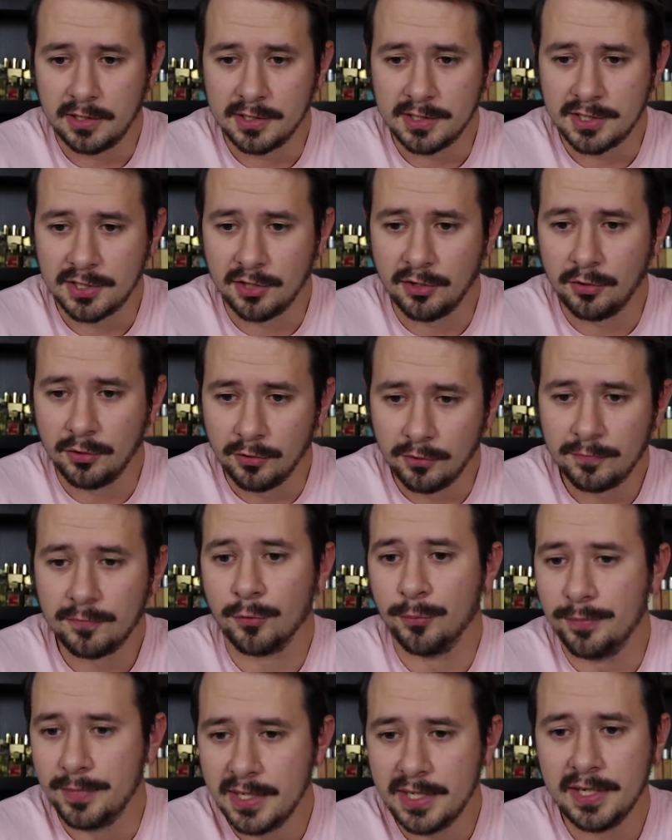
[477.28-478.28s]
So
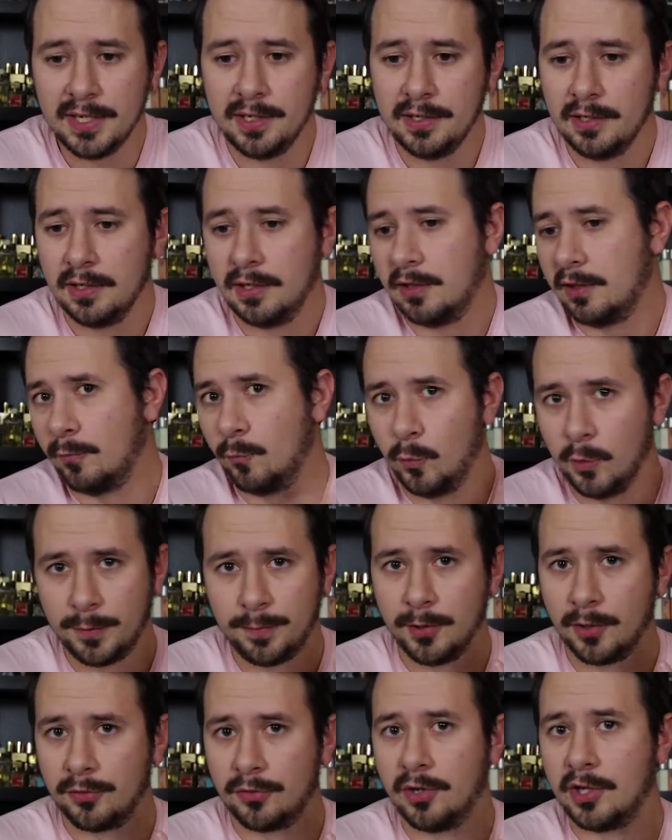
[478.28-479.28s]
for me,
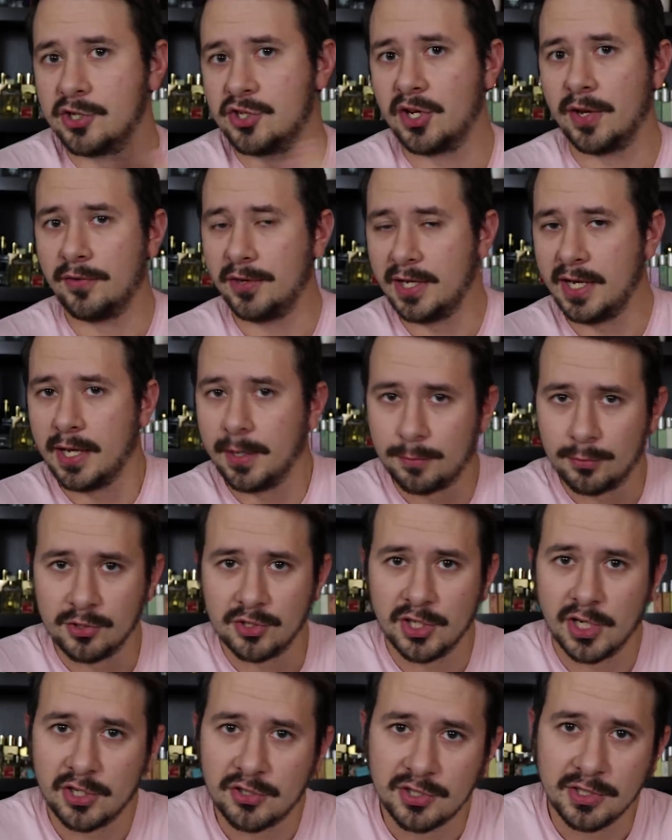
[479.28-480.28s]
with both longevity and
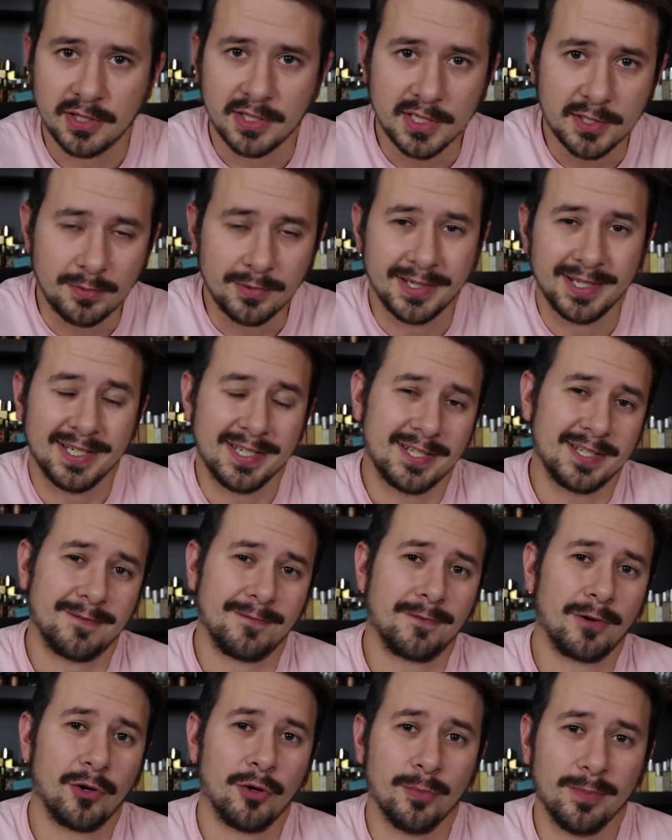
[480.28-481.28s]
projection, this one is
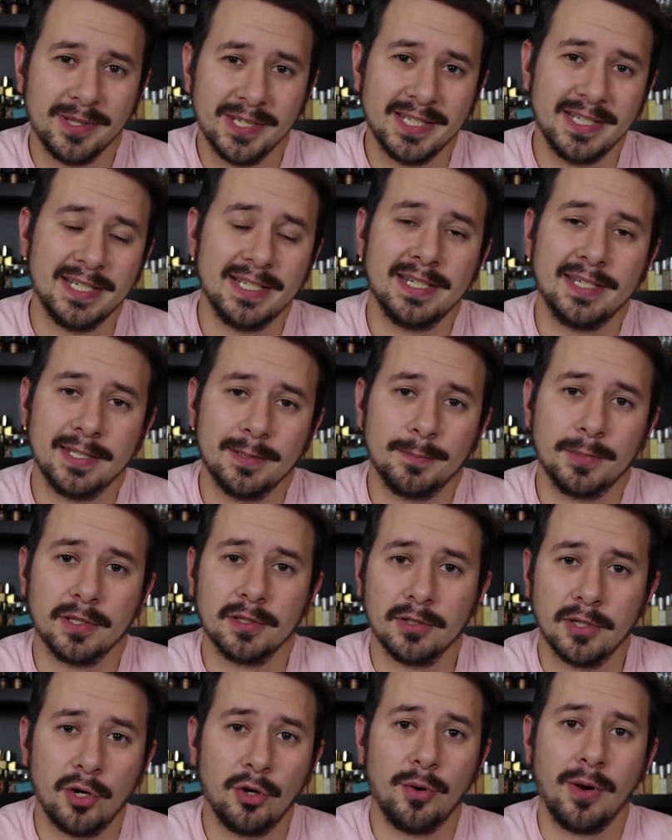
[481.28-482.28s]
firmly in the
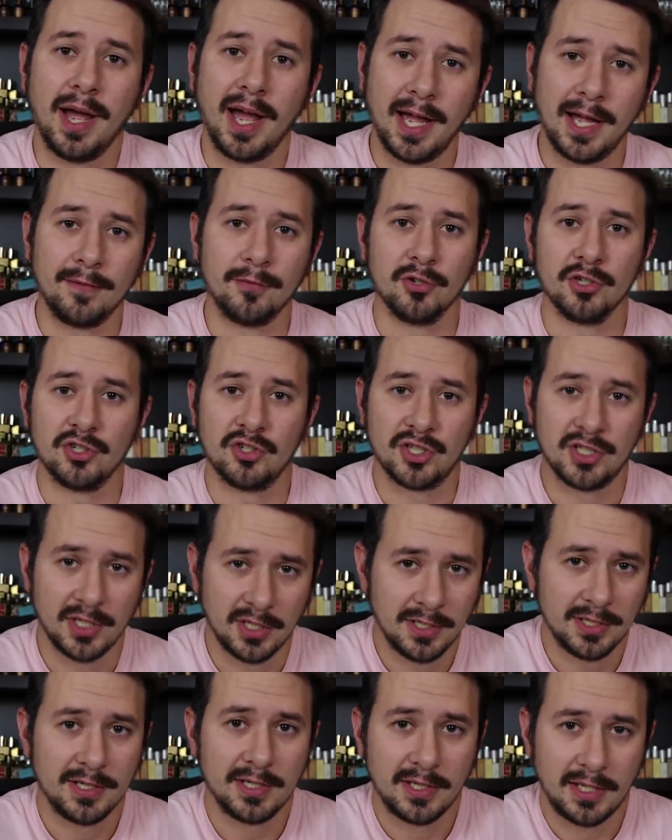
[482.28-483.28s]
below
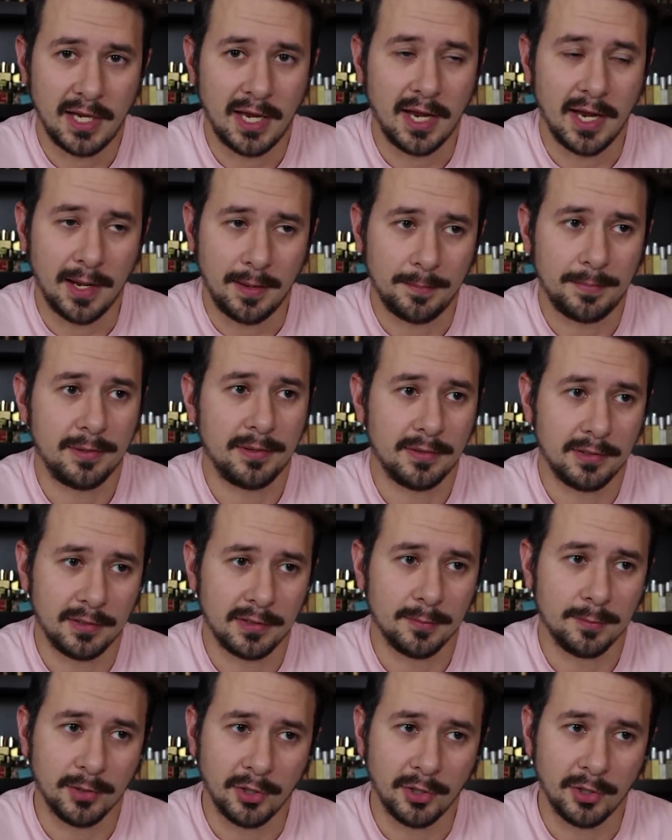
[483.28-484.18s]
average camp, on the